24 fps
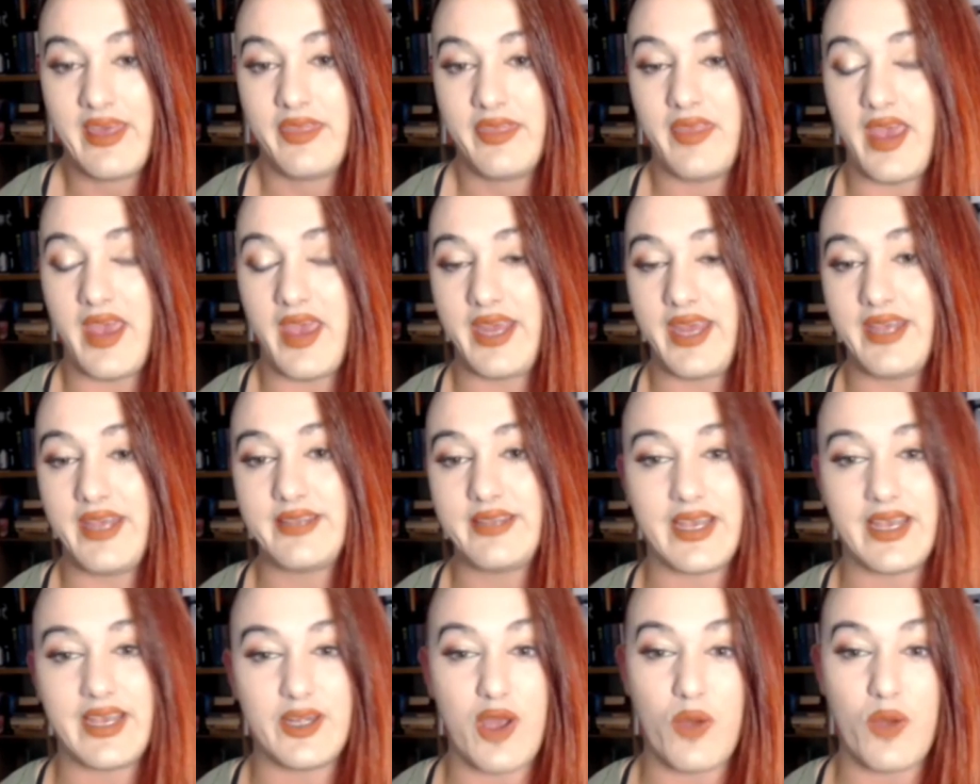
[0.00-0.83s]

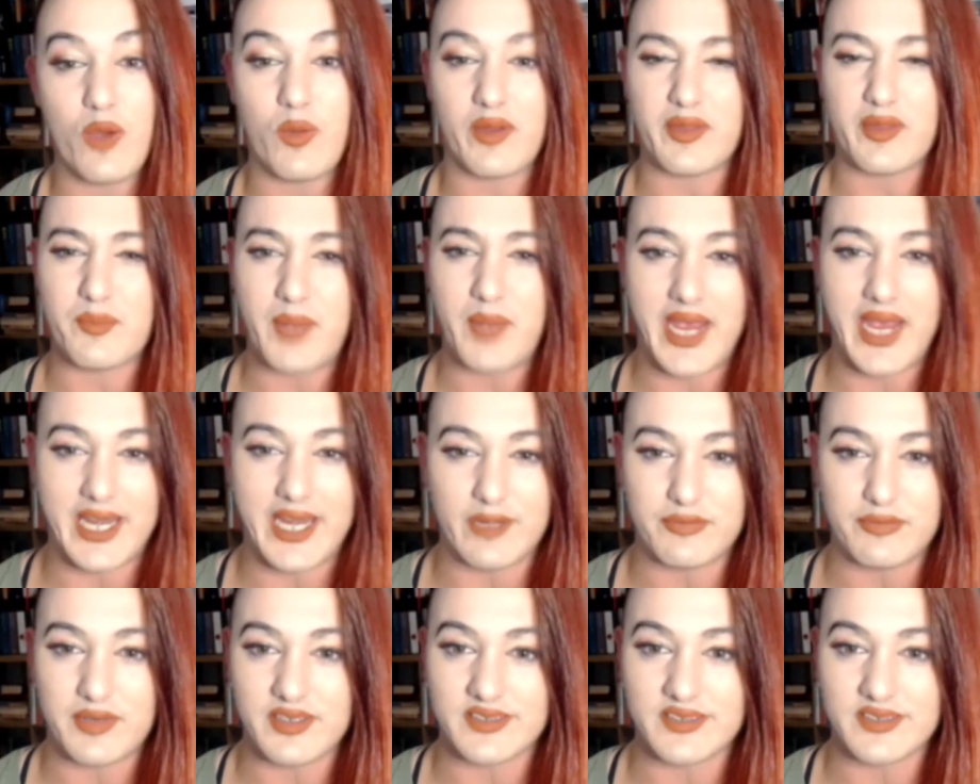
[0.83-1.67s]
They know what the
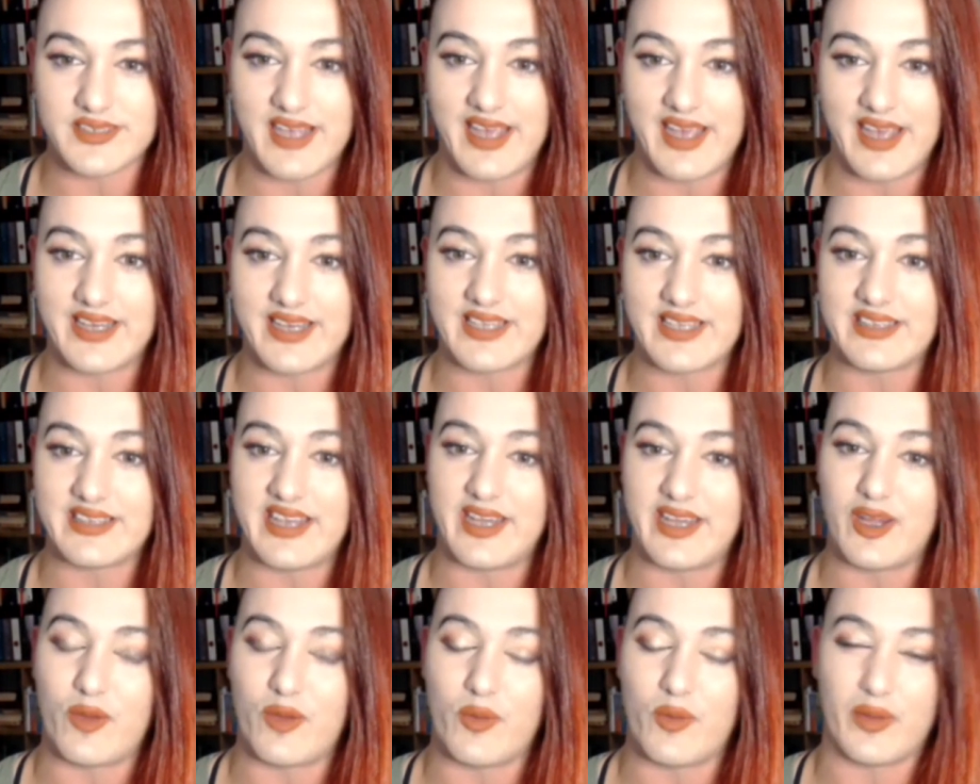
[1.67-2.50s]
pain feels like.
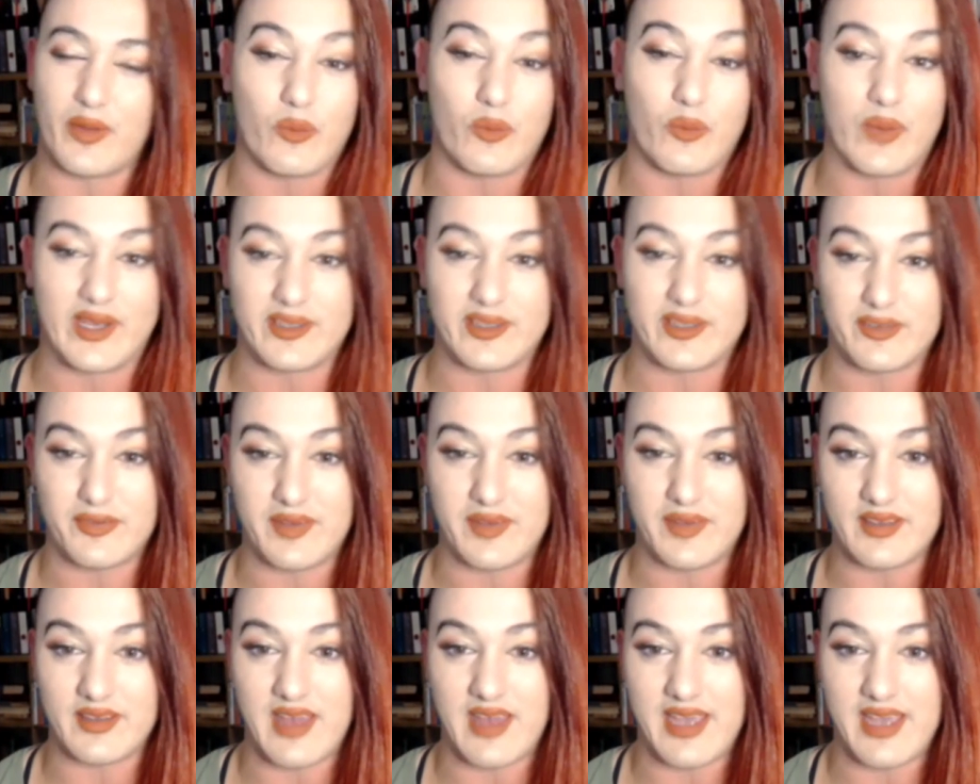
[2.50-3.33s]
They know what the wins
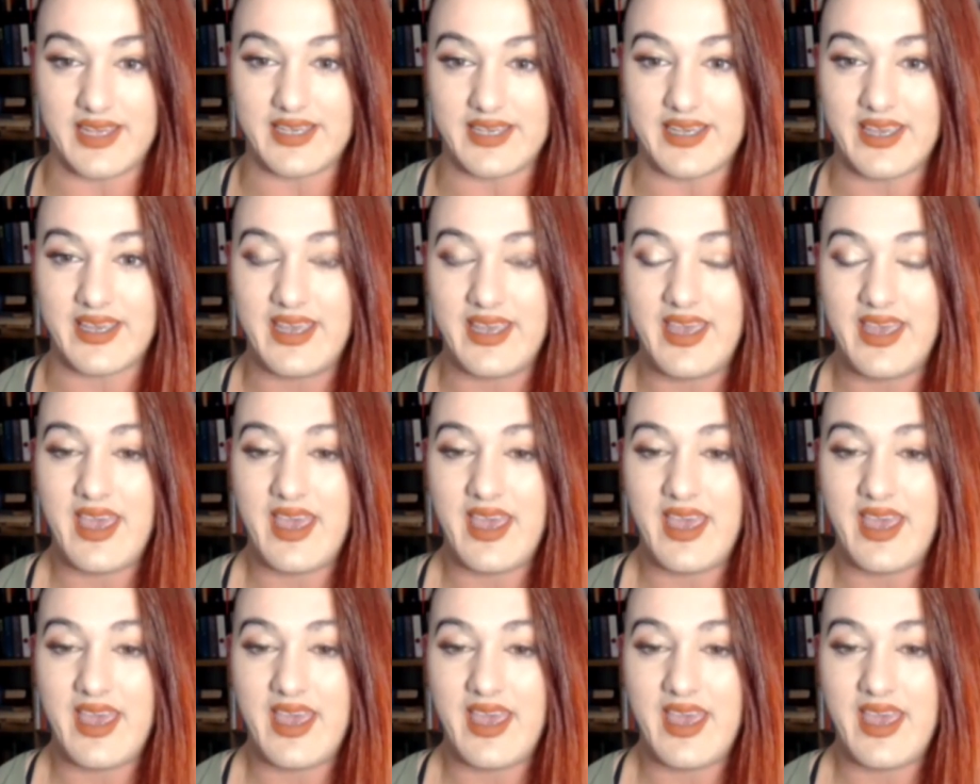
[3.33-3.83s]
feel like.